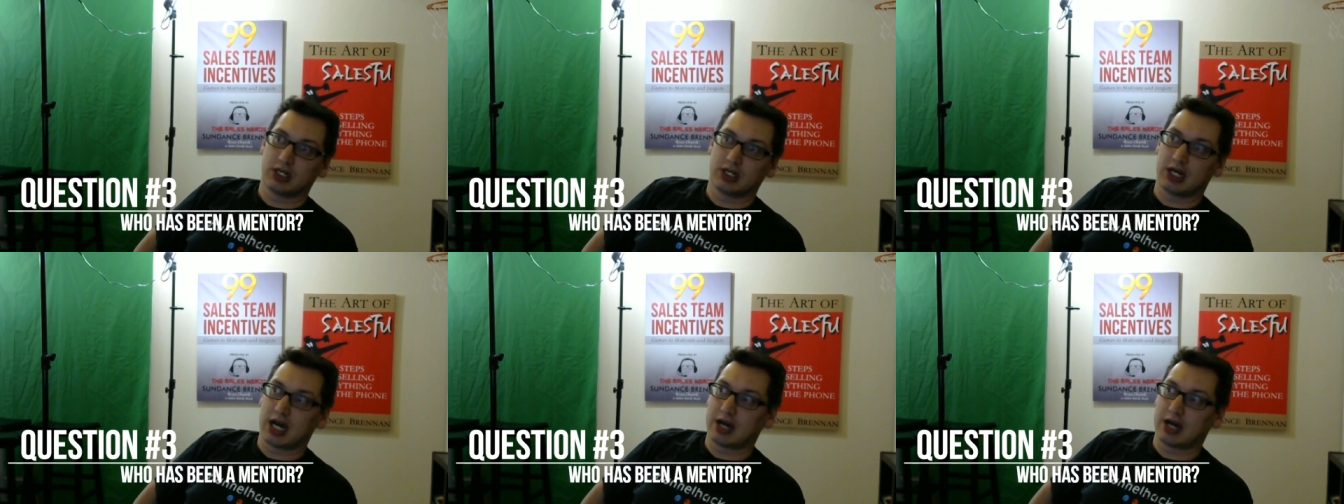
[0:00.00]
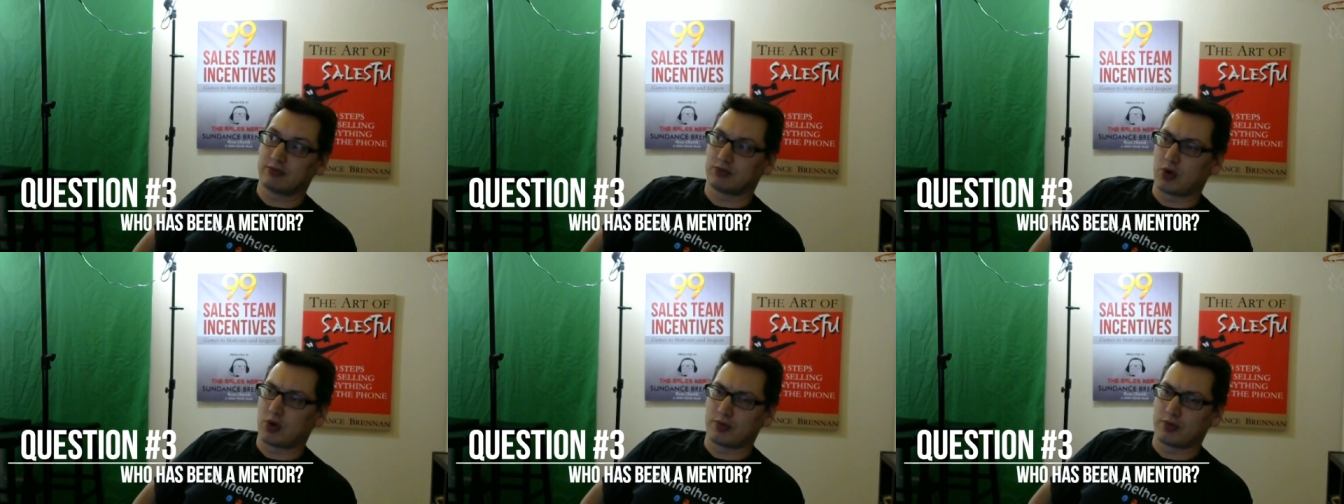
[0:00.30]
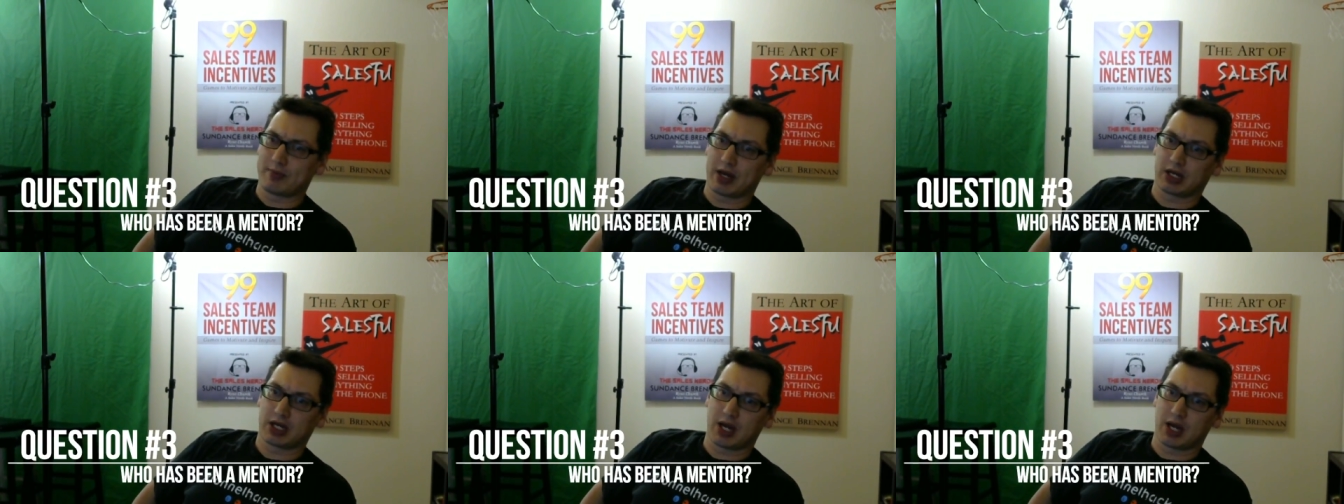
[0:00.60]
I wrote
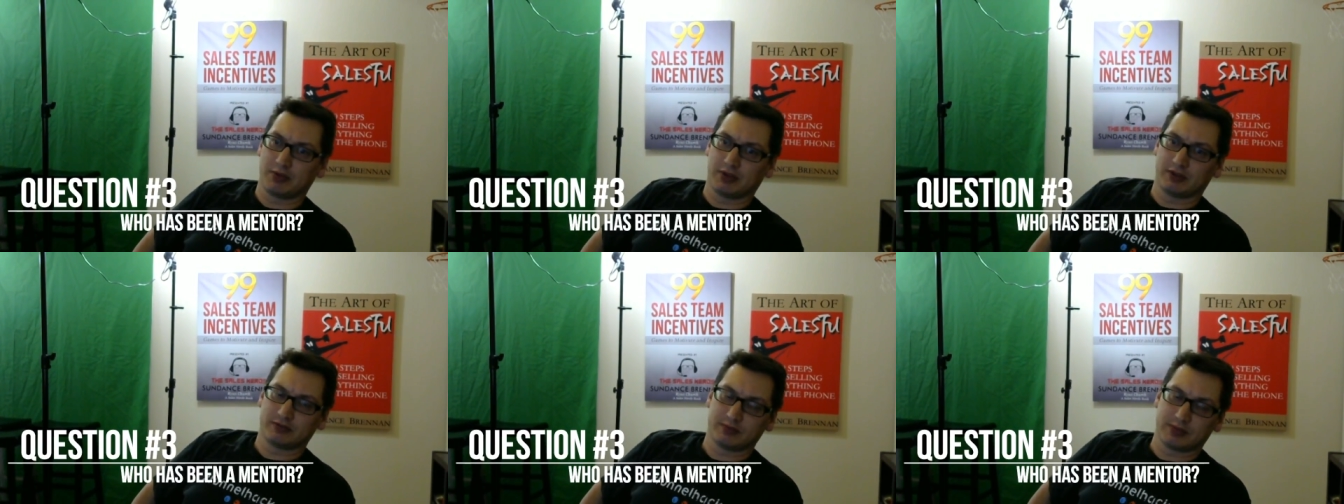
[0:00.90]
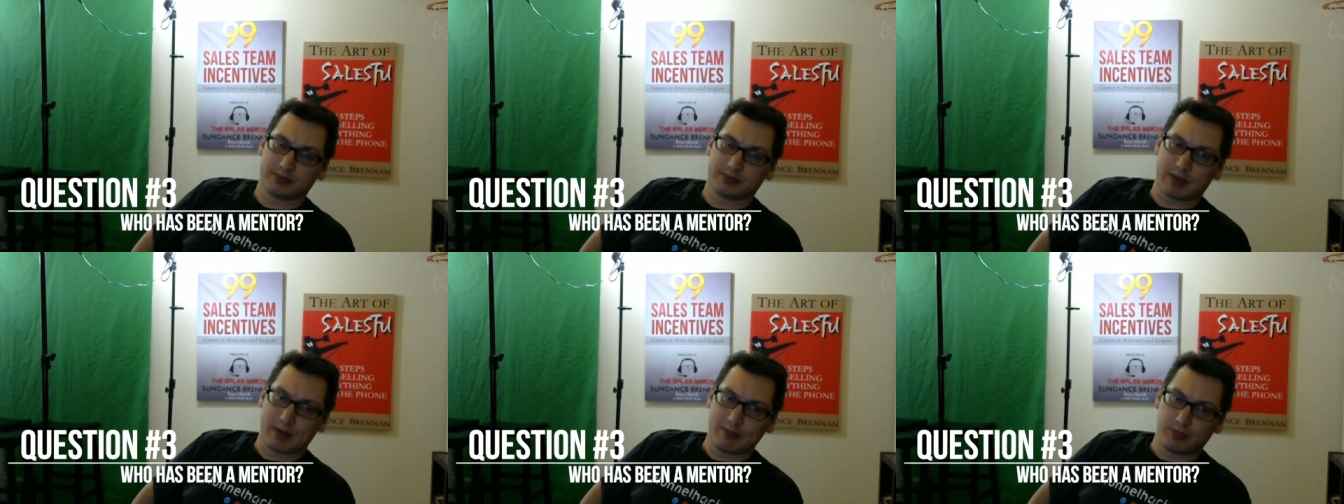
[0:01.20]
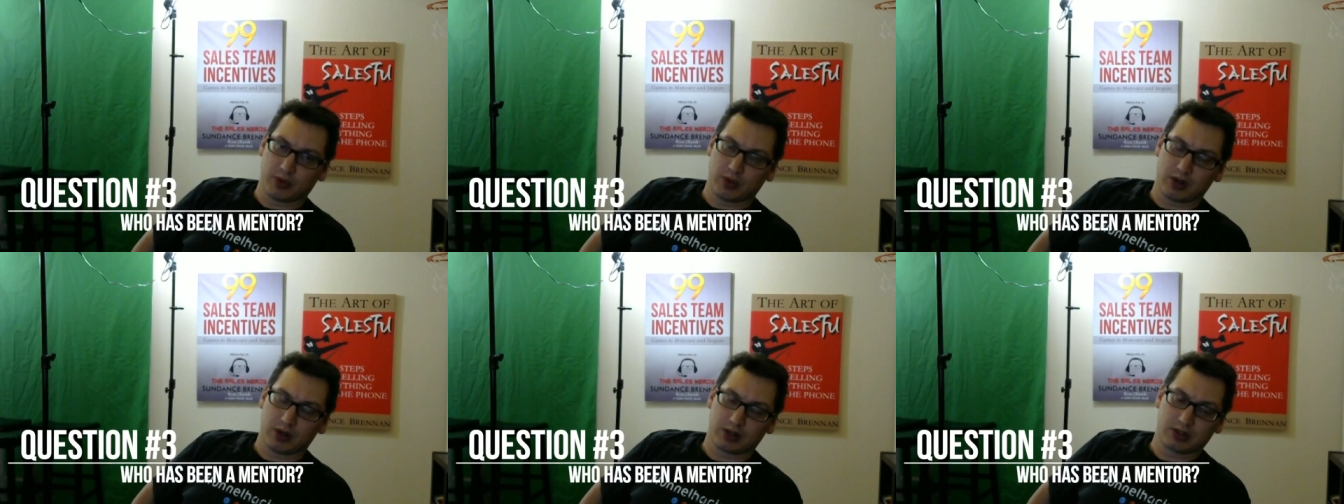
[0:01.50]
about a couple of them in my
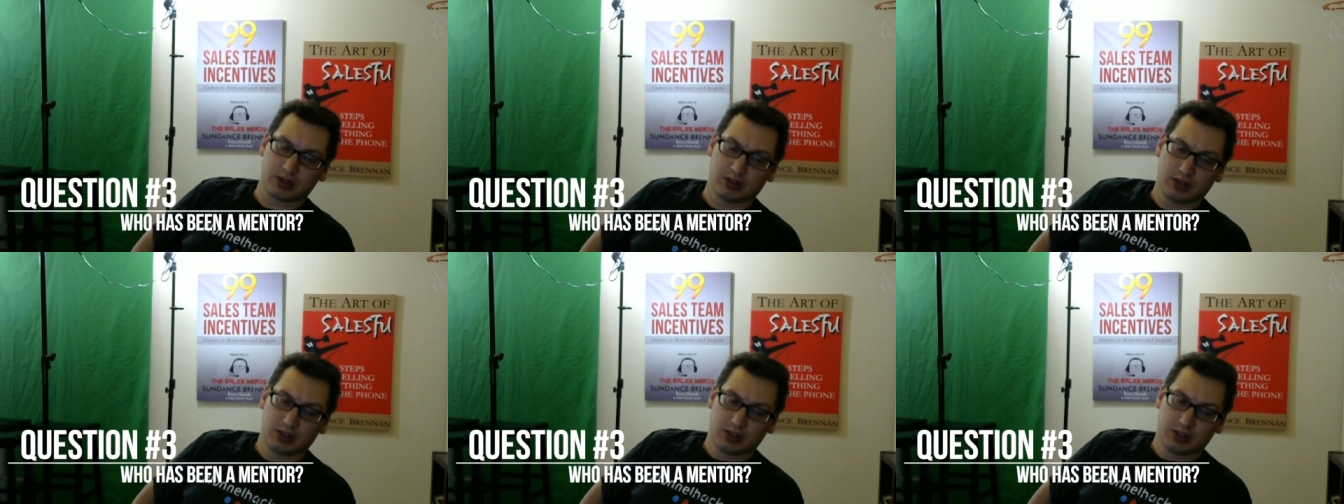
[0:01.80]
book.